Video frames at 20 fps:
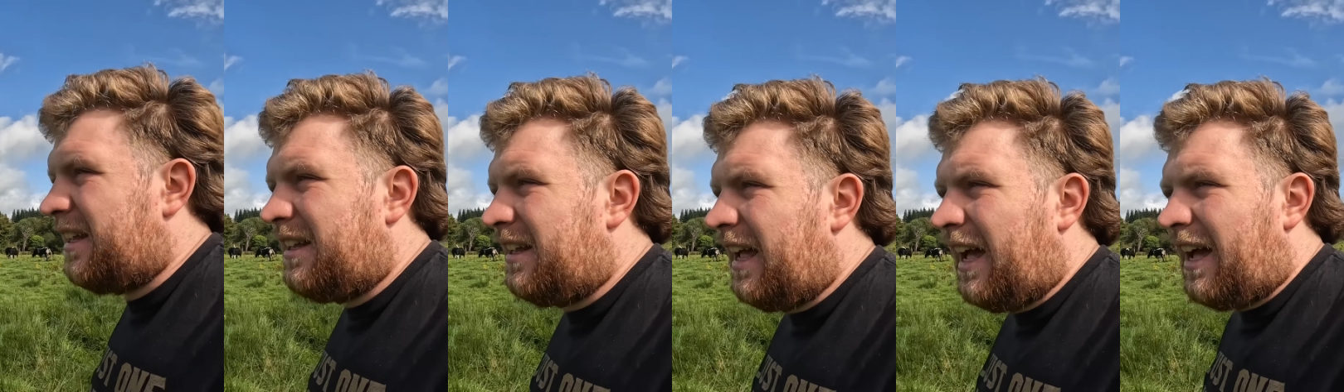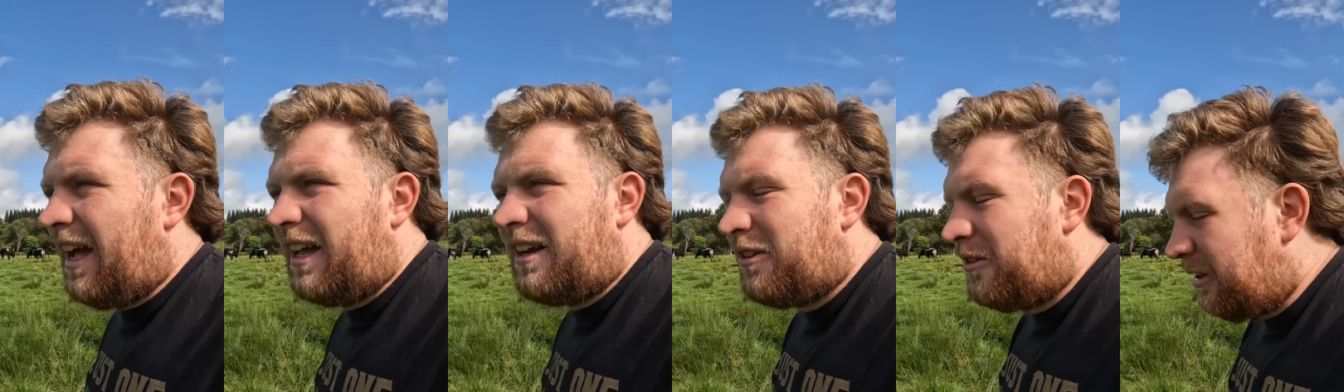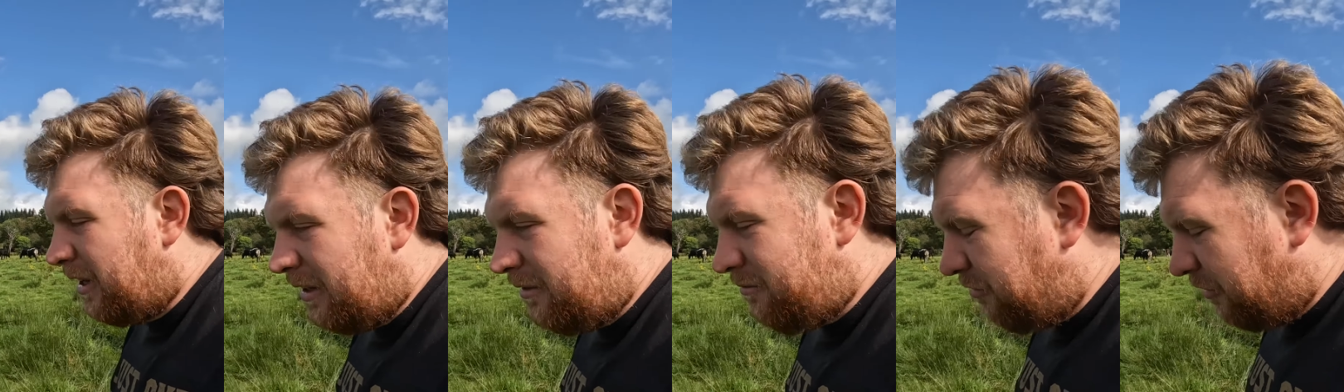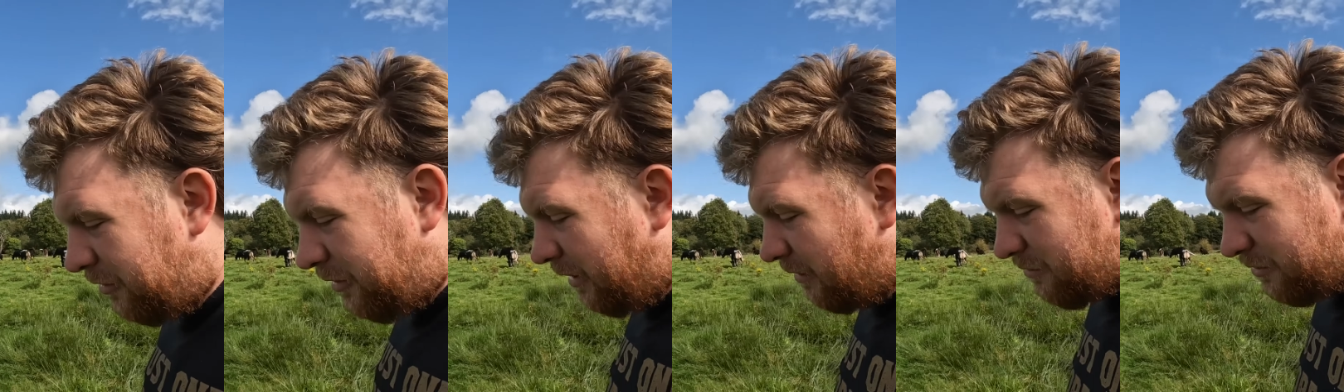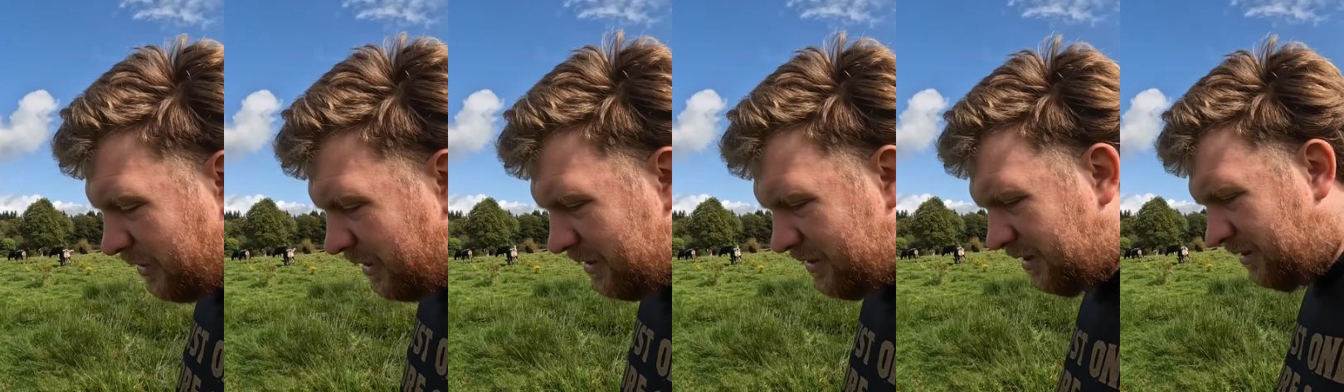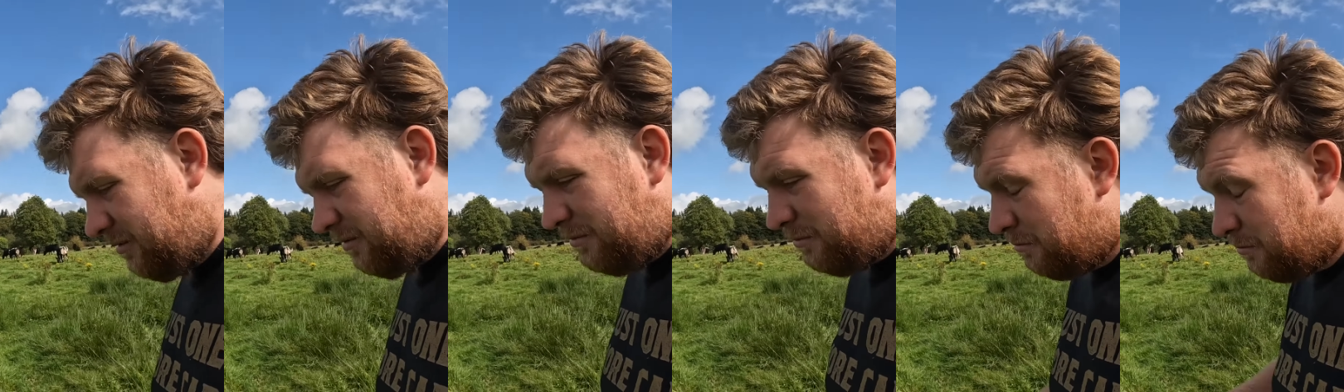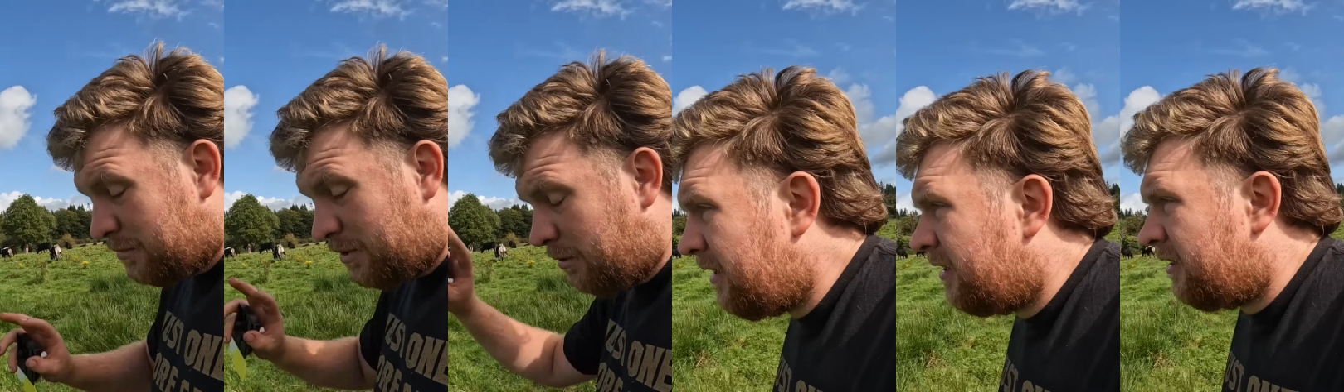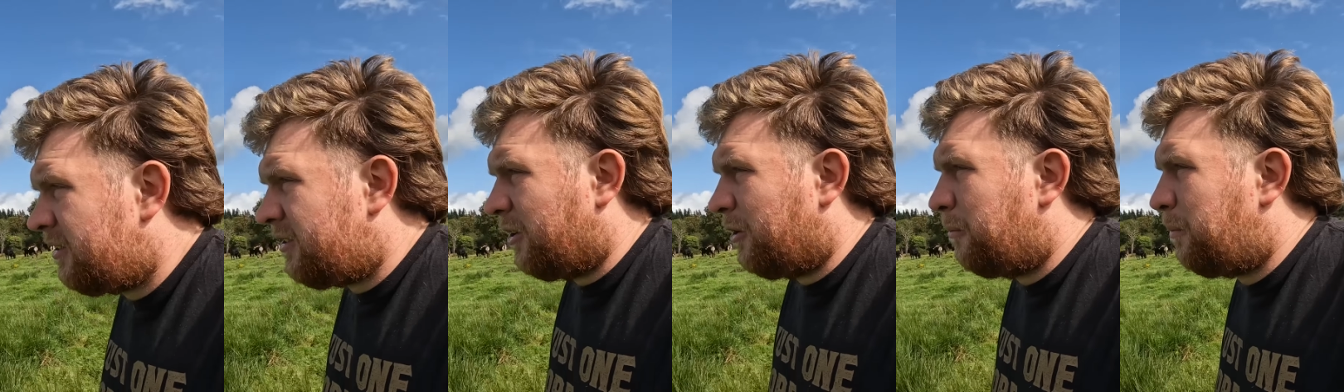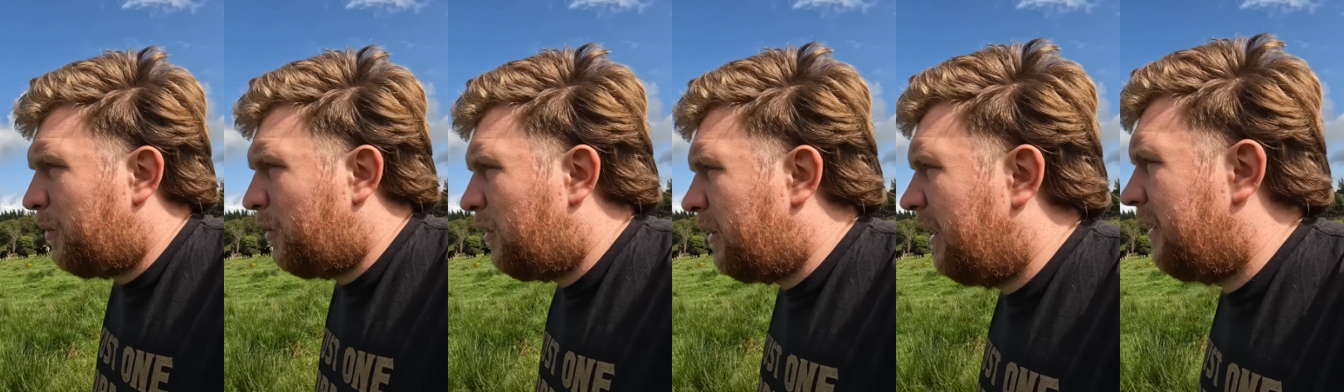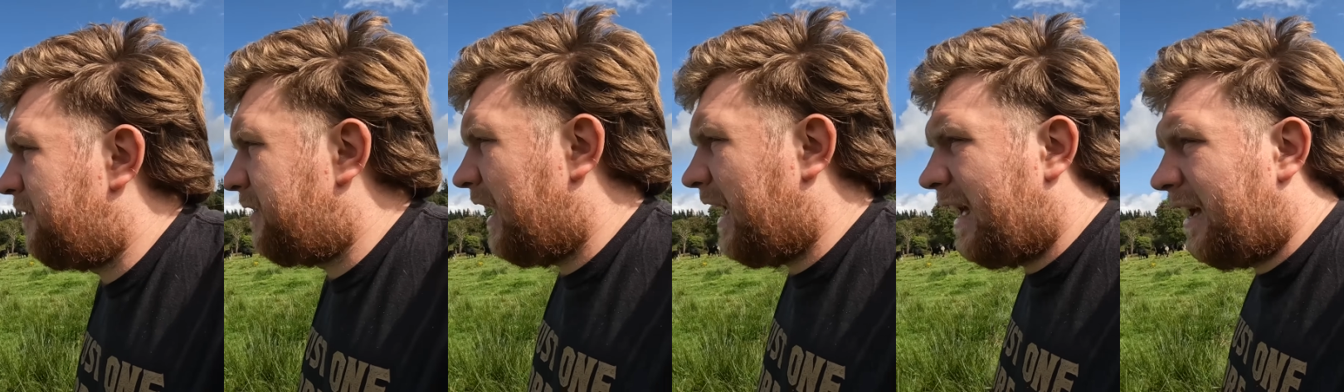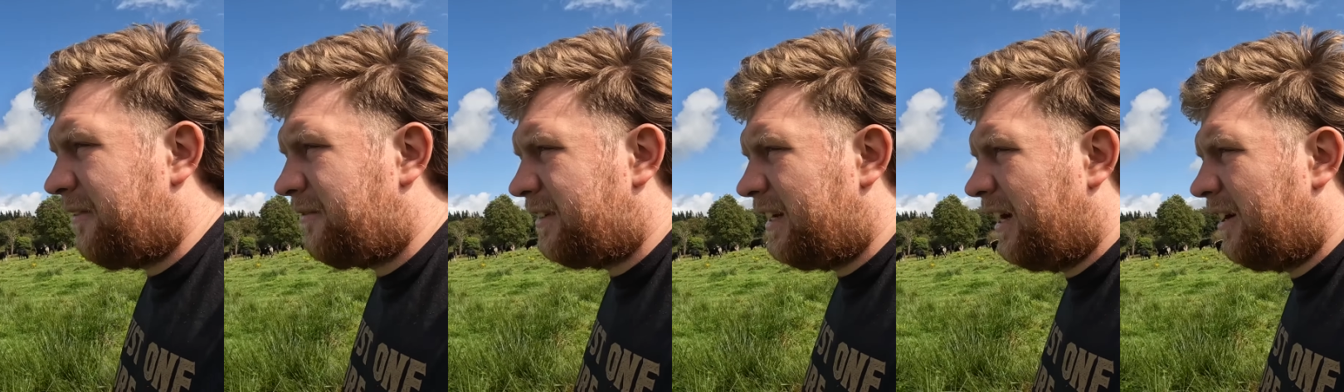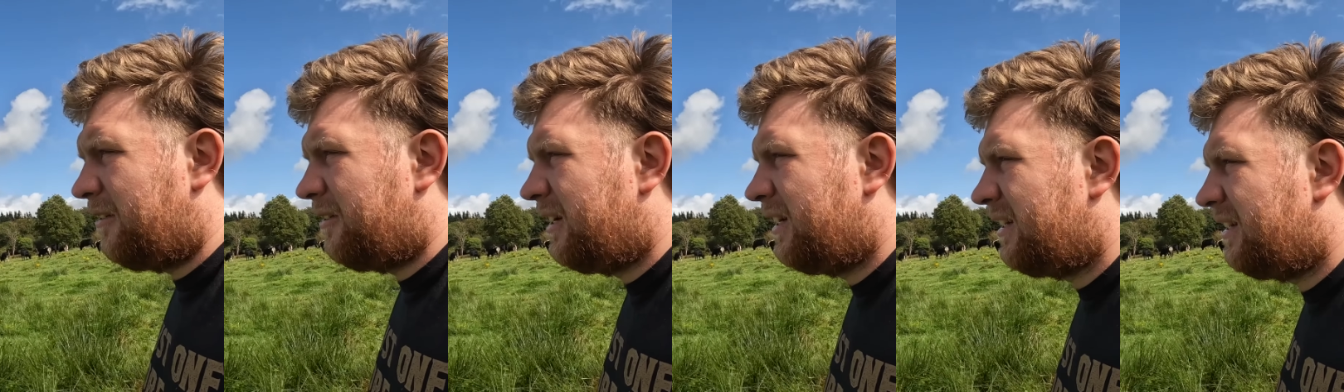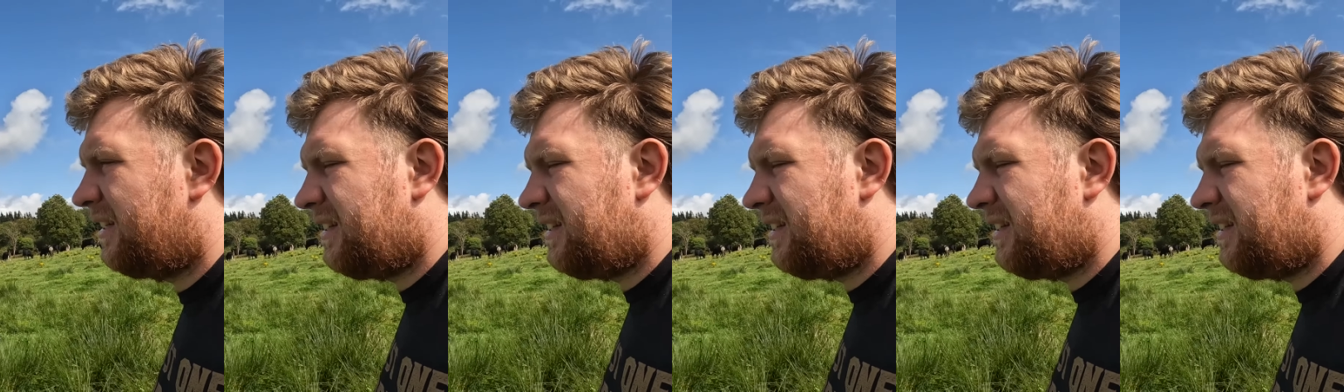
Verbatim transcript: I, yeah, I don't, for whatever reason. So both have calved now.